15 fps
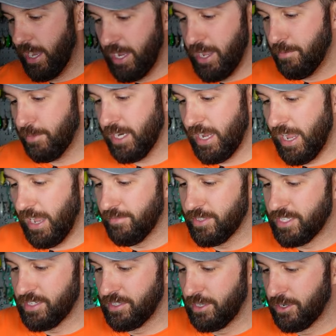I am gonna have
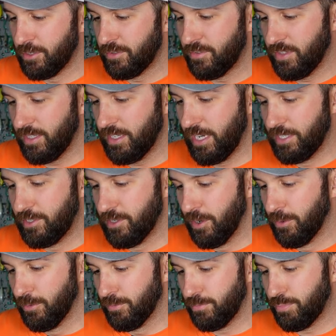this in Gunnersville. I
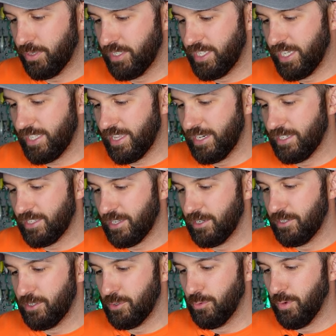don't predict that it's
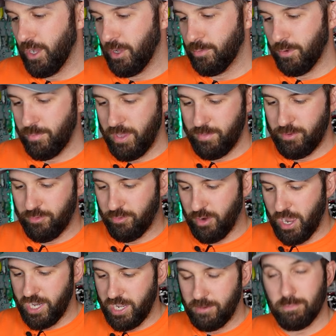gonna do well, but maybe
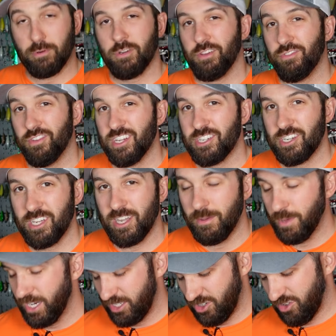Friday pre-fishing, I might